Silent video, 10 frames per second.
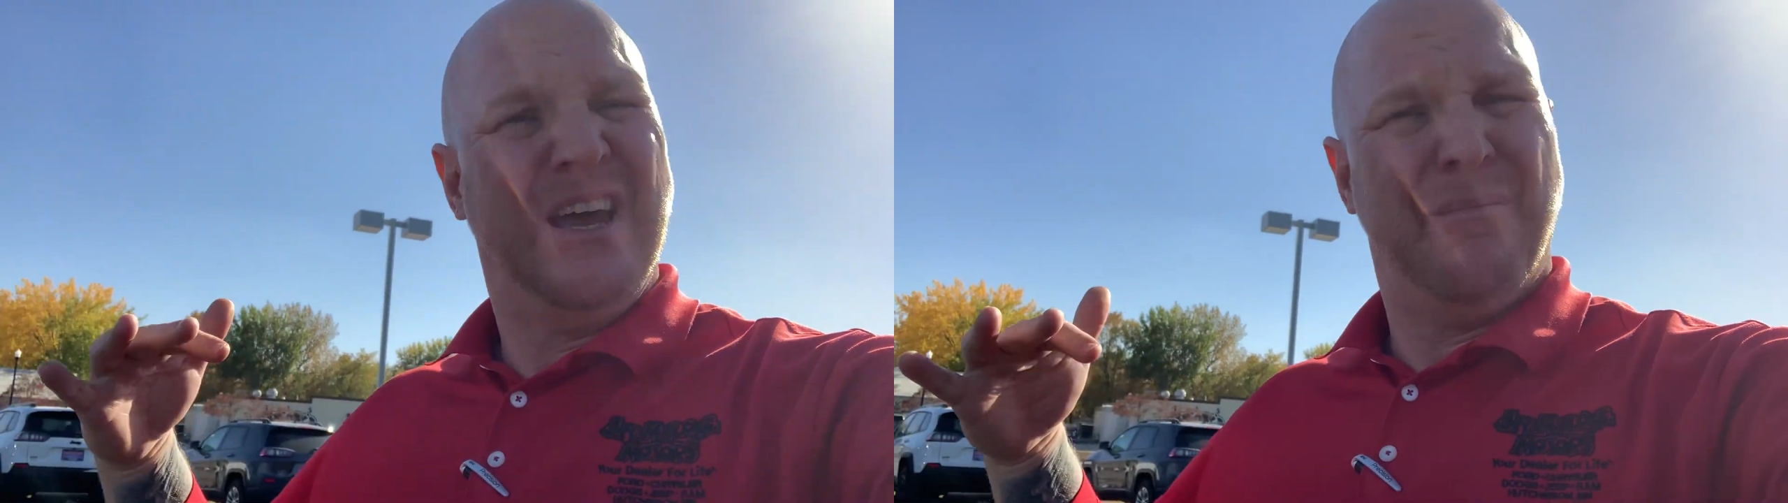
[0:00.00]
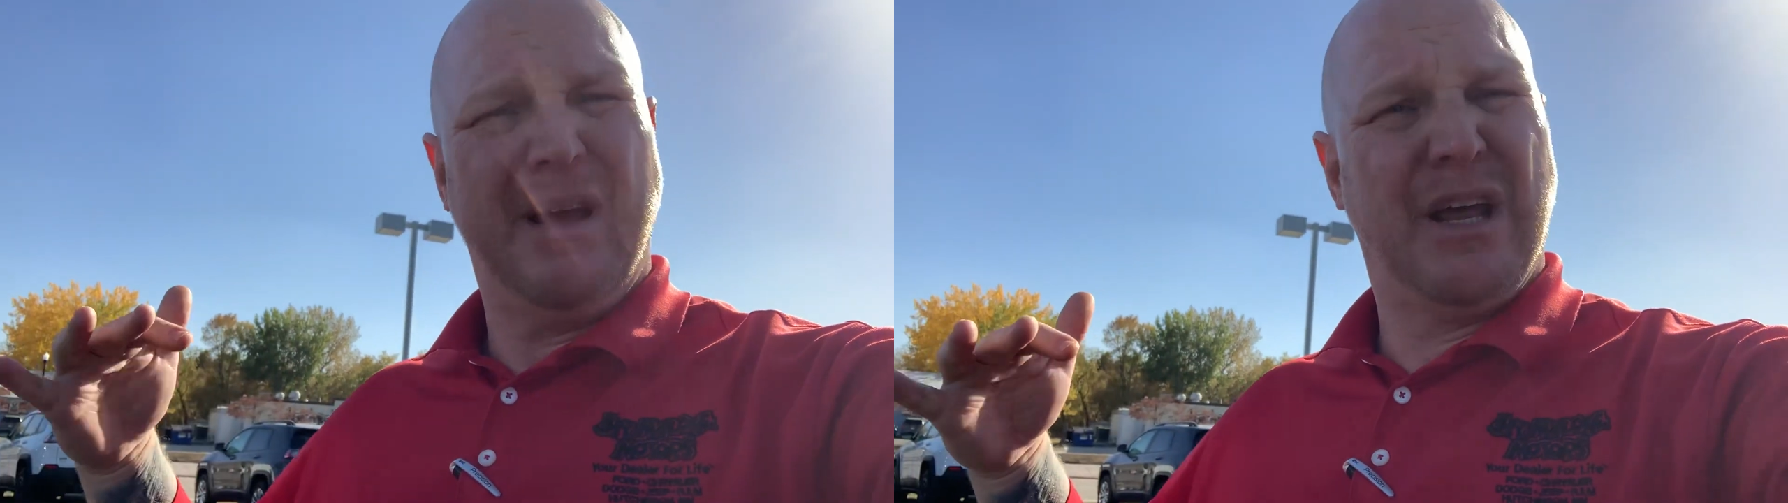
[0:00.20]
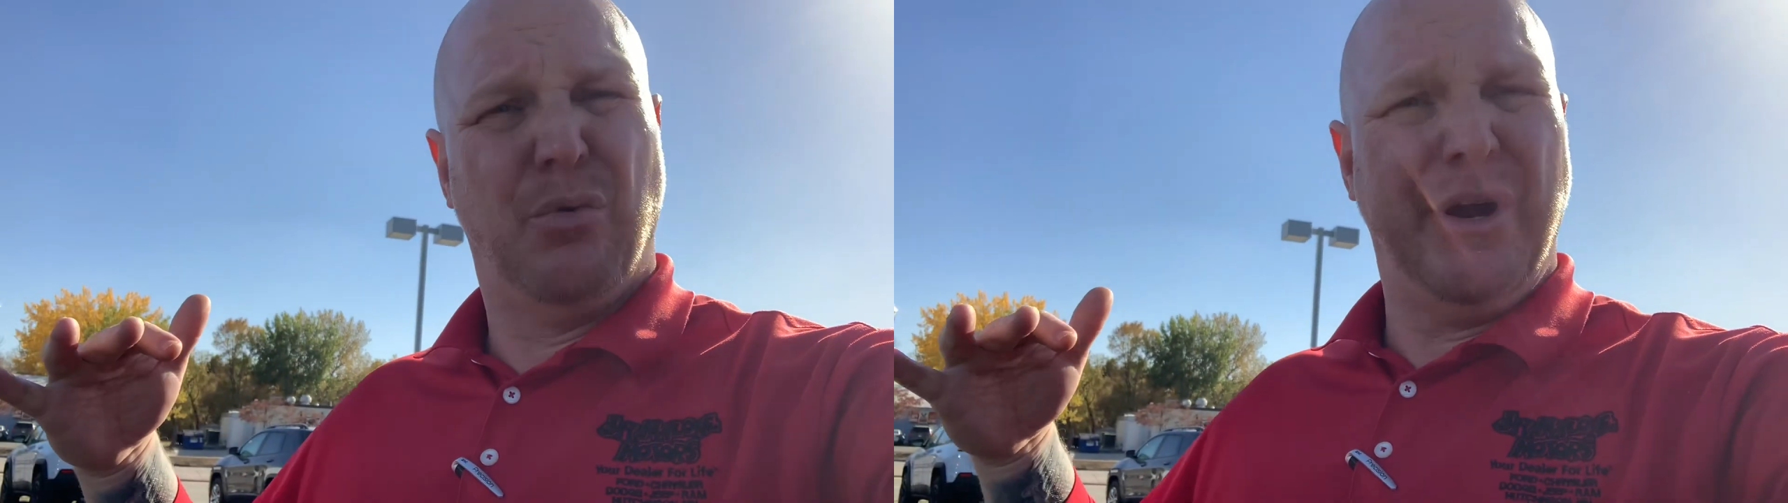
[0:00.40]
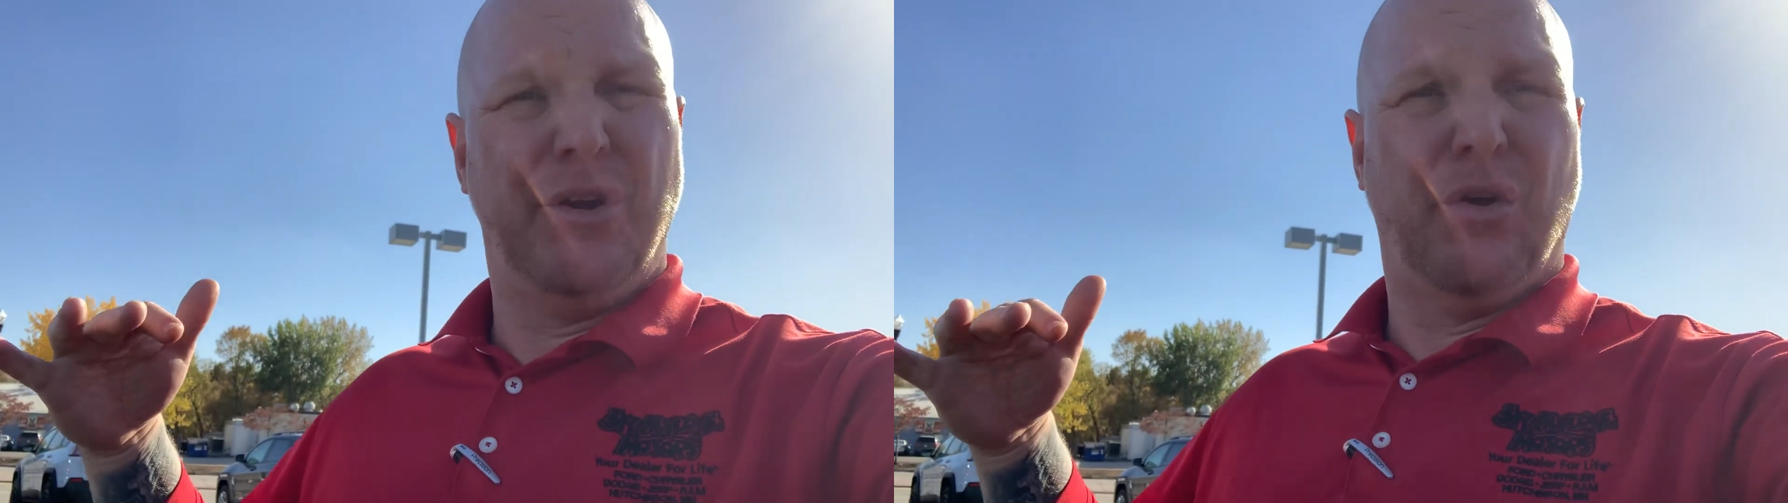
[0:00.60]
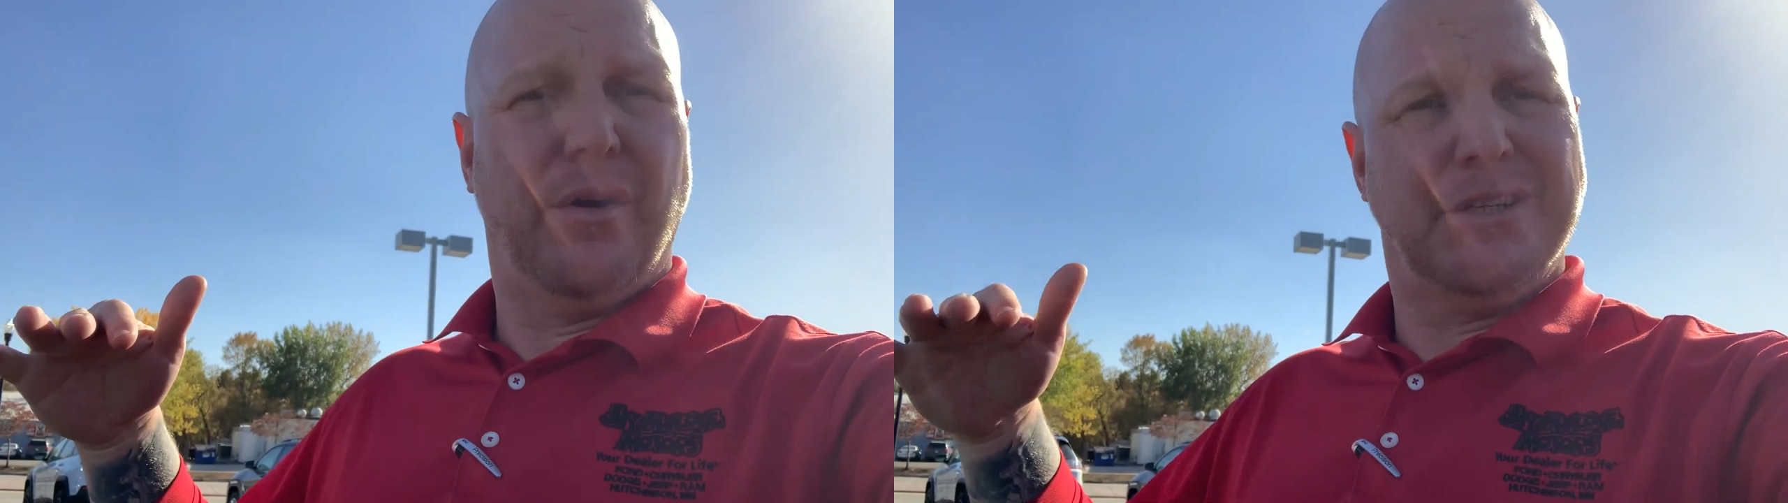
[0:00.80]
making a weird
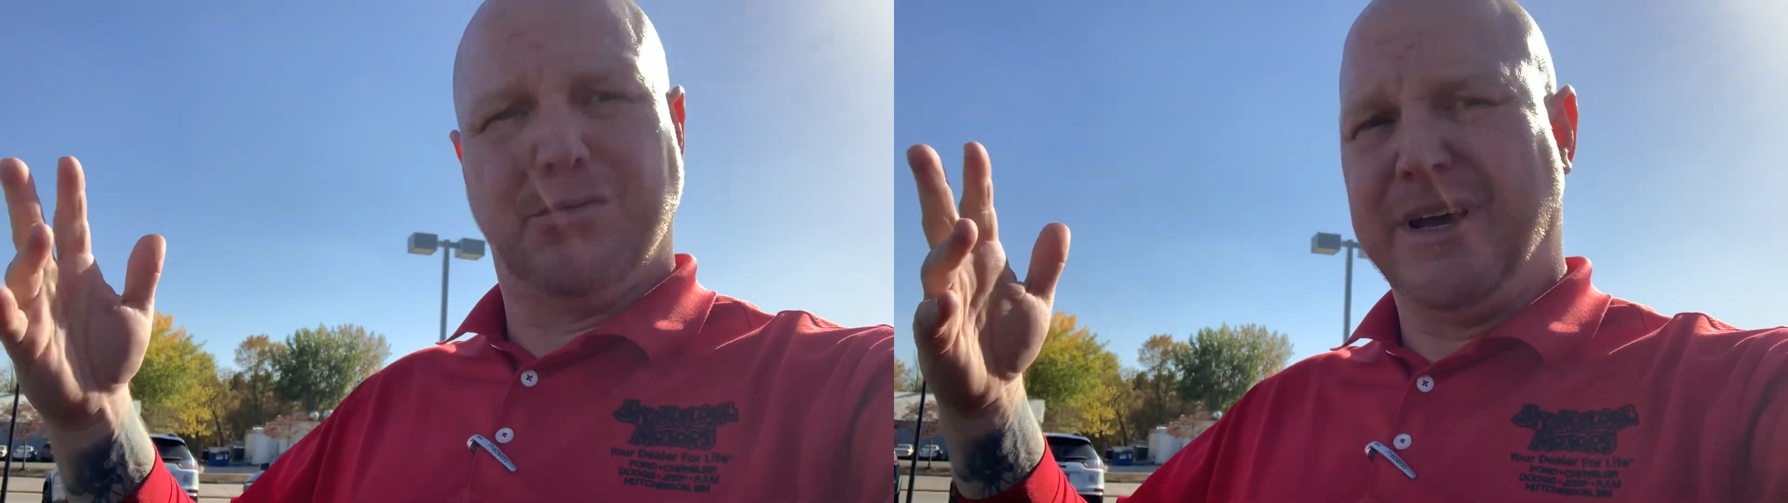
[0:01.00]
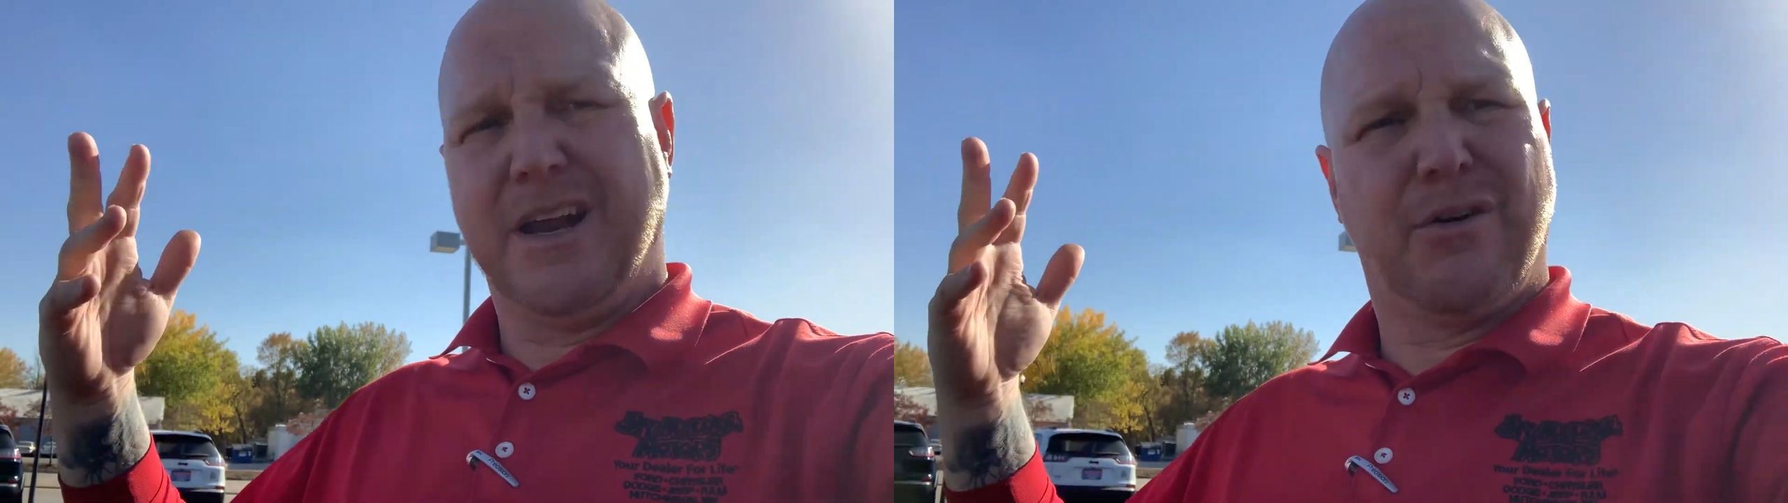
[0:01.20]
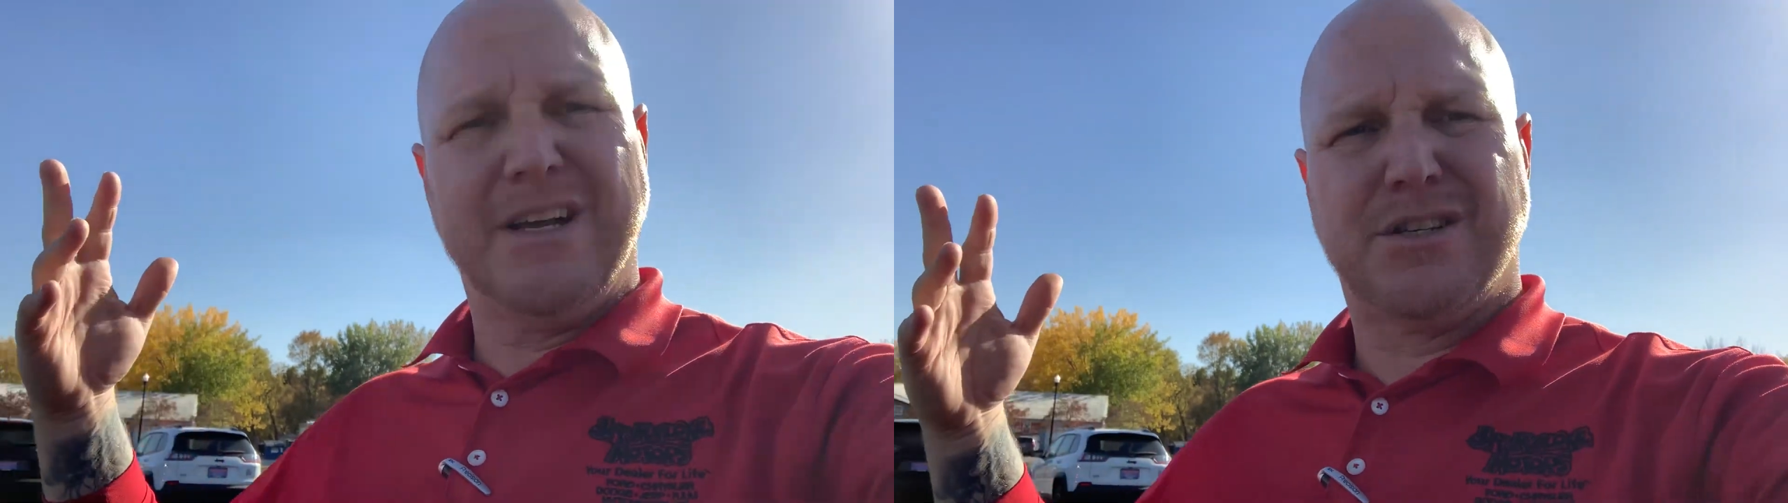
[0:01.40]
noise, we got a great